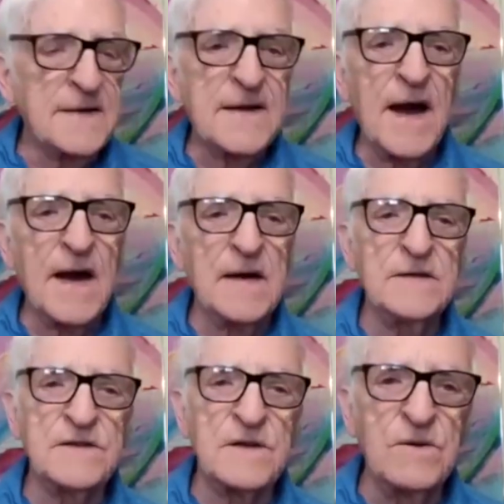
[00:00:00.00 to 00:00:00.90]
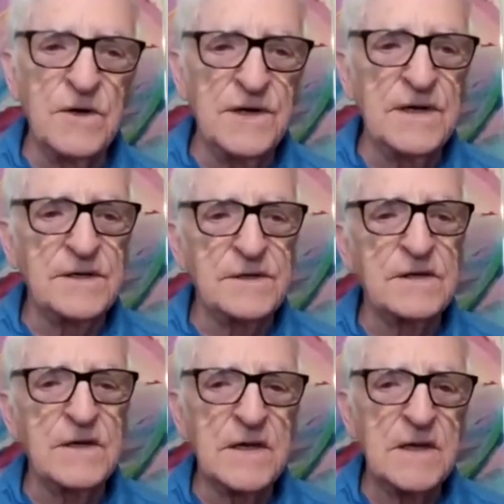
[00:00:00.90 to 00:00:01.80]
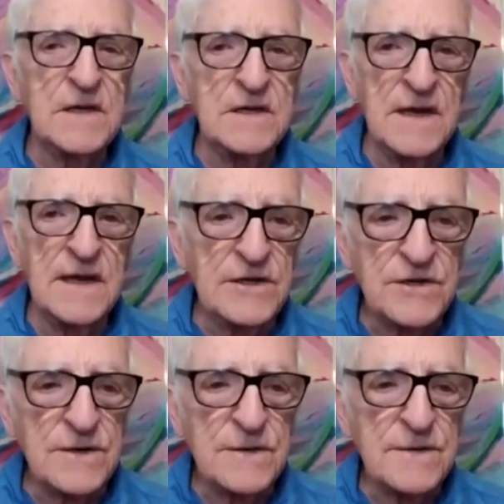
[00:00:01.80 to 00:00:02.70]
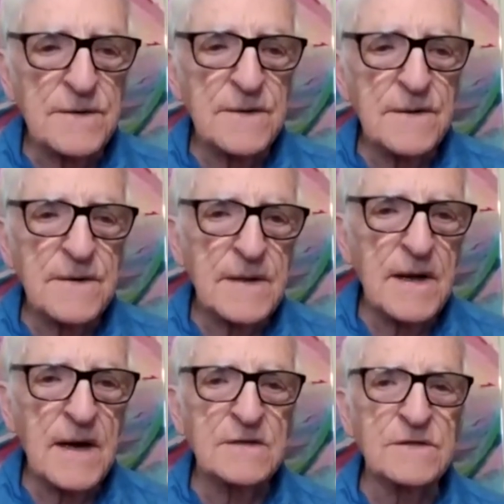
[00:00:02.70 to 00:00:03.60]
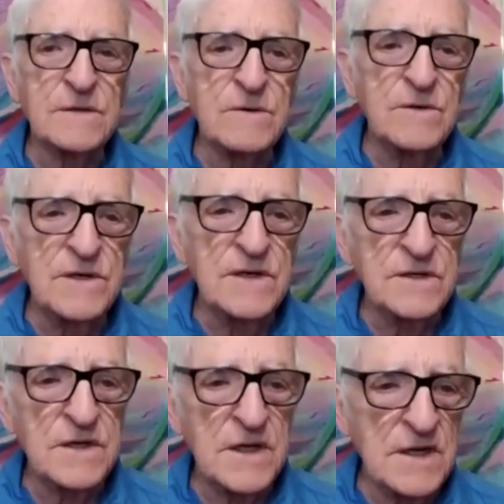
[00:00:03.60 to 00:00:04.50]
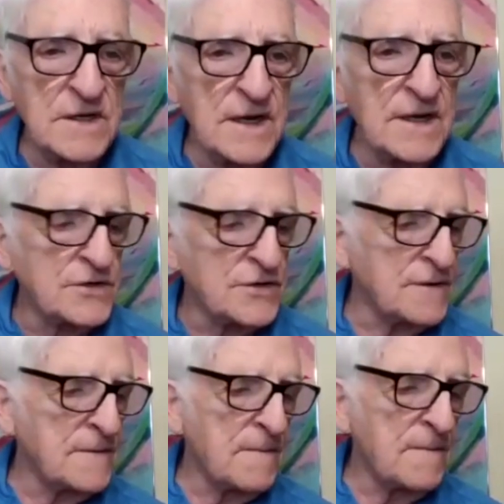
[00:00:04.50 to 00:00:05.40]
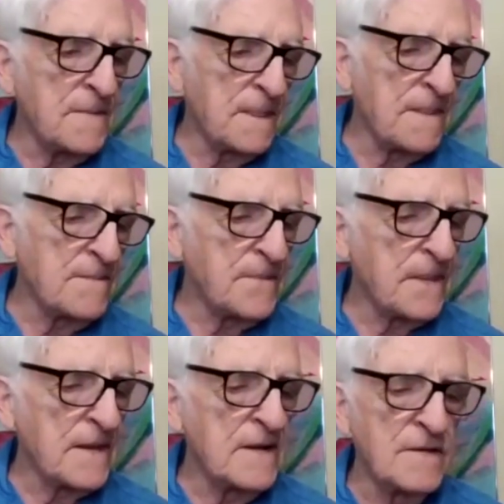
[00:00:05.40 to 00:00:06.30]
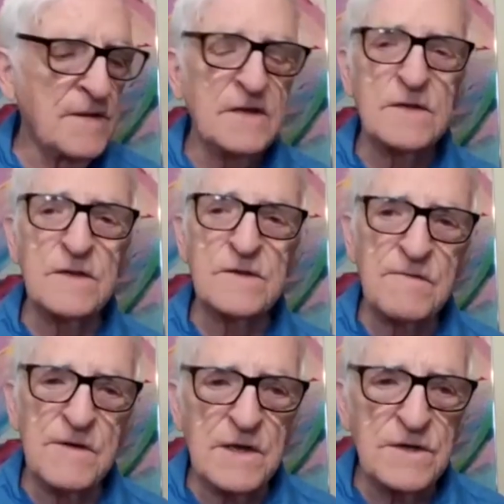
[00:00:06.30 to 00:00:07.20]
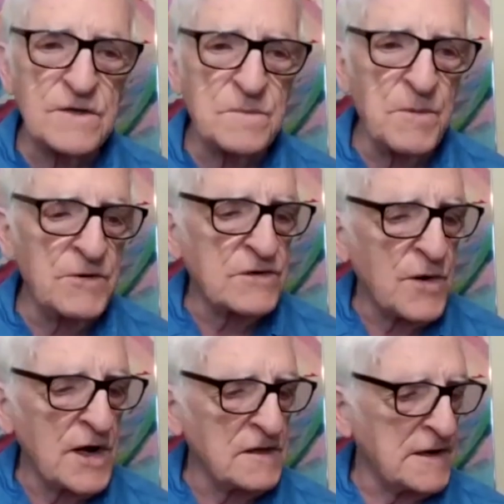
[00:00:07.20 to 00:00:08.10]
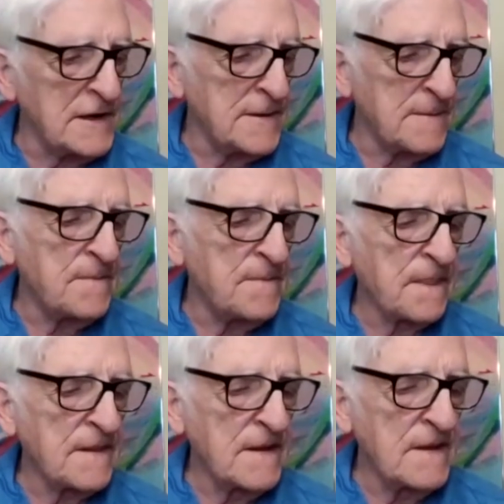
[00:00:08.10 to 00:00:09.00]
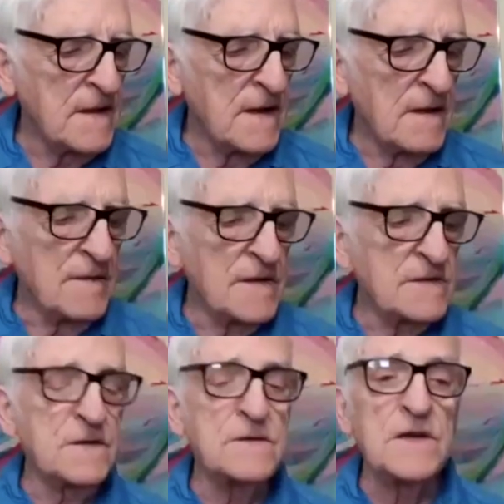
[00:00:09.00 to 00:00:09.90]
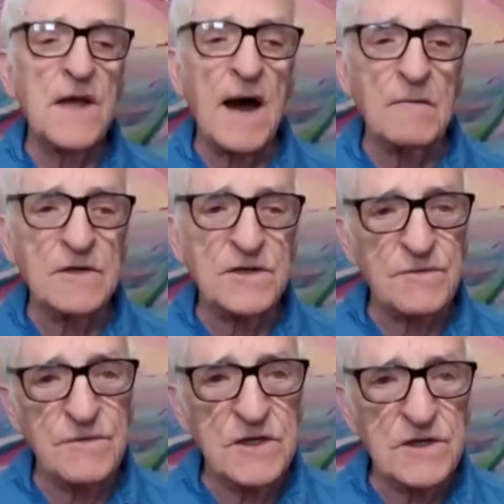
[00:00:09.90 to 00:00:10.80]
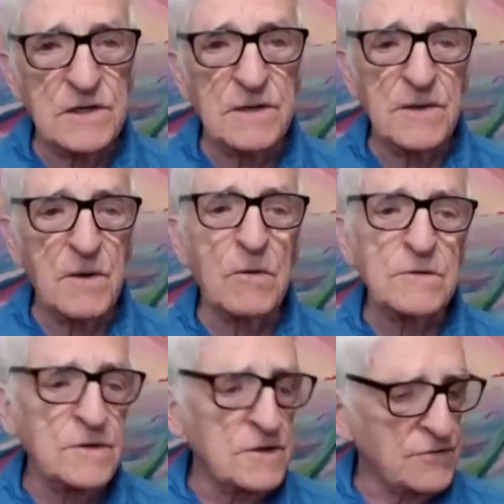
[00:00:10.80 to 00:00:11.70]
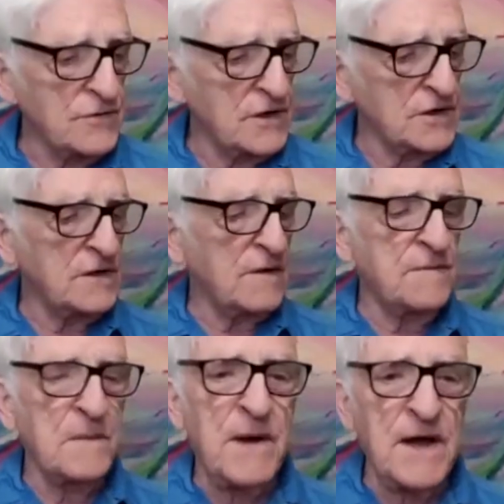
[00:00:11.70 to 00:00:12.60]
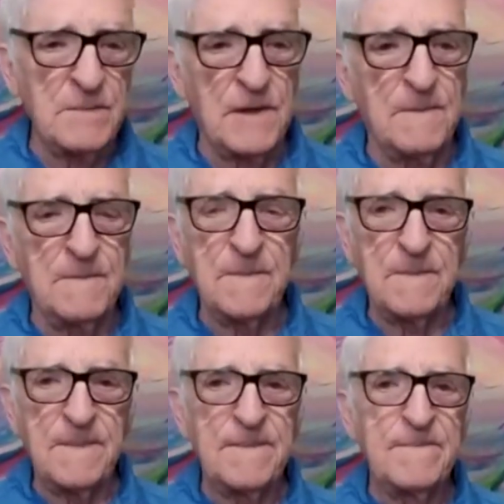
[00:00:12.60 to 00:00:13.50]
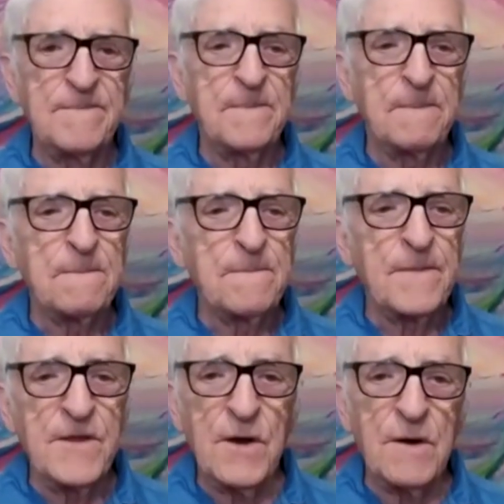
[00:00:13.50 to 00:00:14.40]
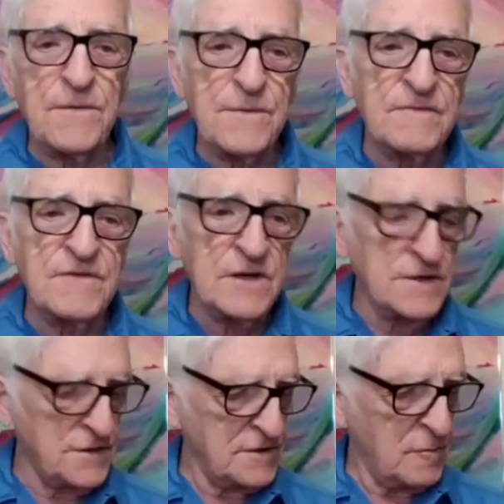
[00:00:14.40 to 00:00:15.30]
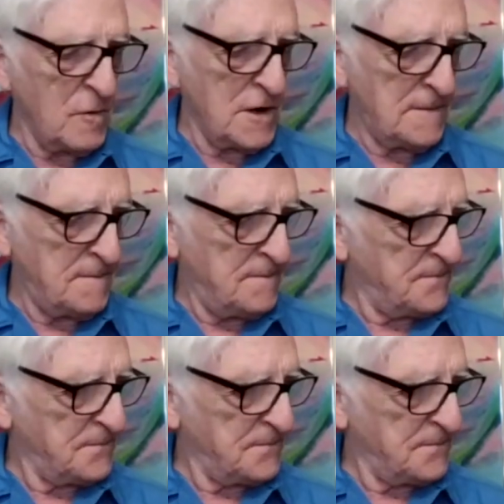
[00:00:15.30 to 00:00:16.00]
And God is the goodness in nature. God is the goodness in nature. This is creation spirituality. This is a Yahwist tradition, the oldest tradition of the Bible, the author of Genesis 1.